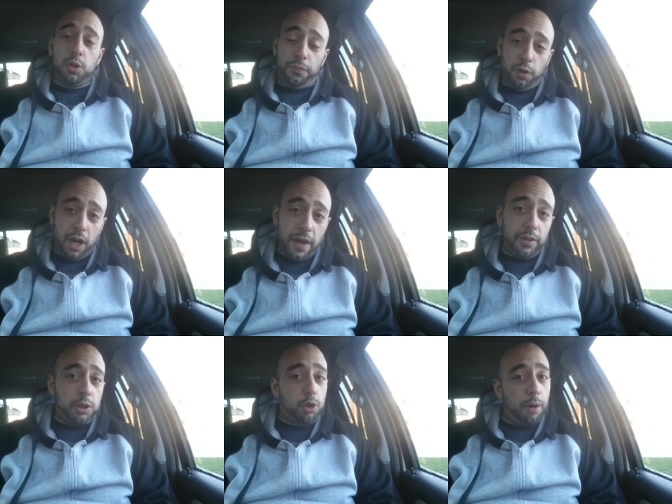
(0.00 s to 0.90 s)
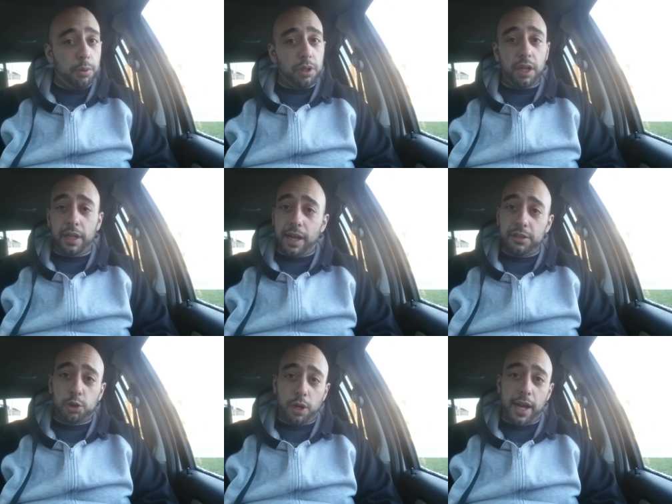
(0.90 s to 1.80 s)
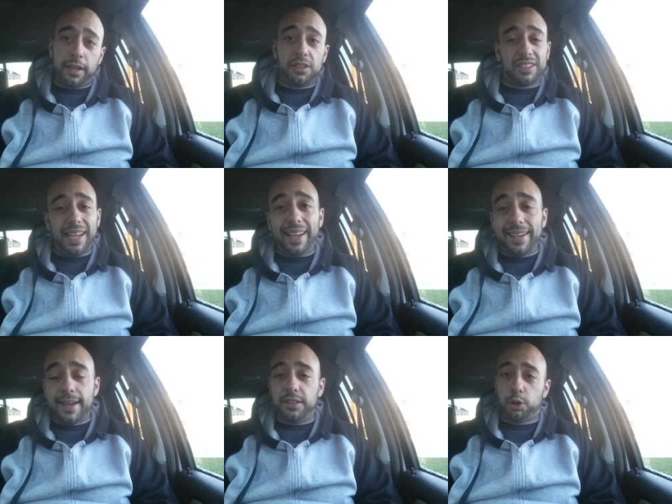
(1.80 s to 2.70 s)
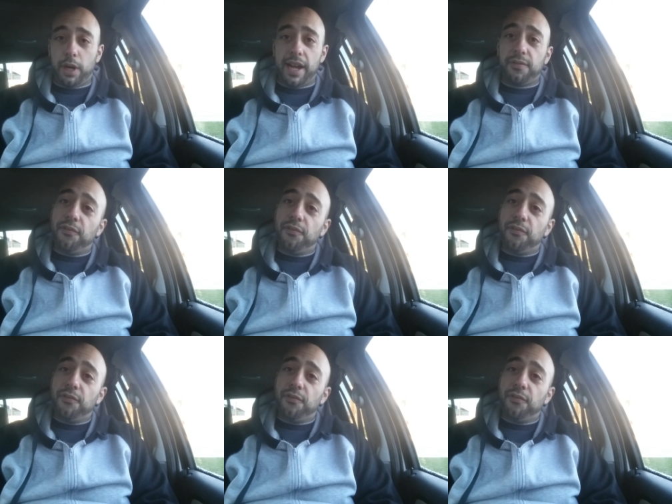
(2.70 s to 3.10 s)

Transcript: So if you're having trouble getting on track, staying on track,